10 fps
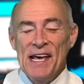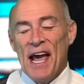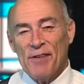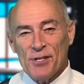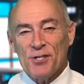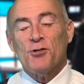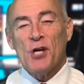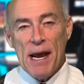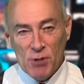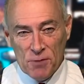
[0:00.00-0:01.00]
Hey, this is
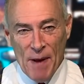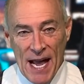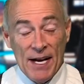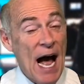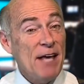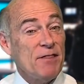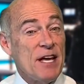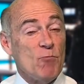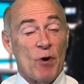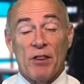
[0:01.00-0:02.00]
James Spann. I
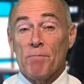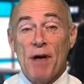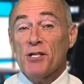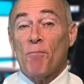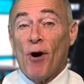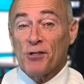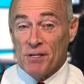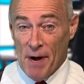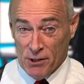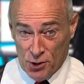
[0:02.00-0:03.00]
think one of the best parts
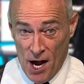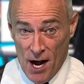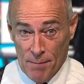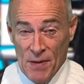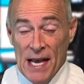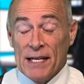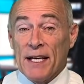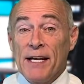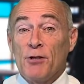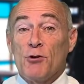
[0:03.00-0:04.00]
of my job
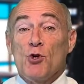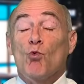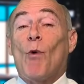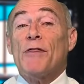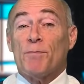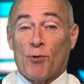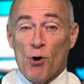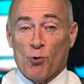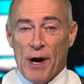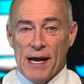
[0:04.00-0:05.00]
getting to do weather
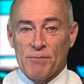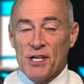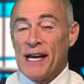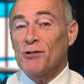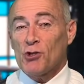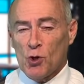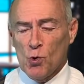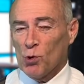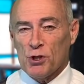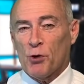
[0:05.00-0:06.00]
programs in schools.